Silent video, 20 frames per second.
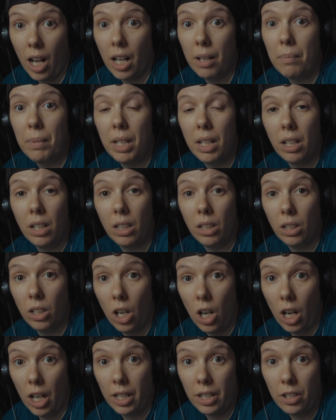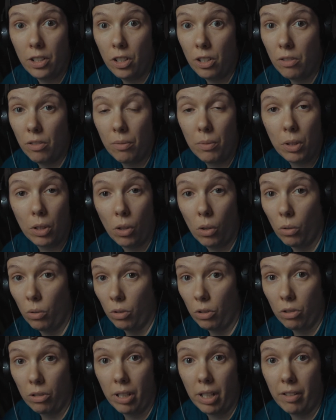I mean a lot, just from their own
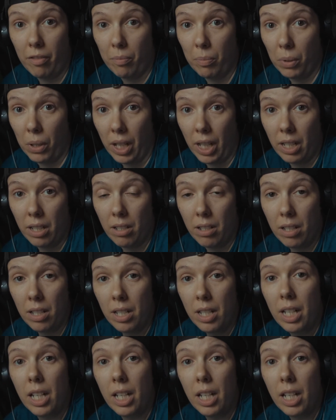creative brains.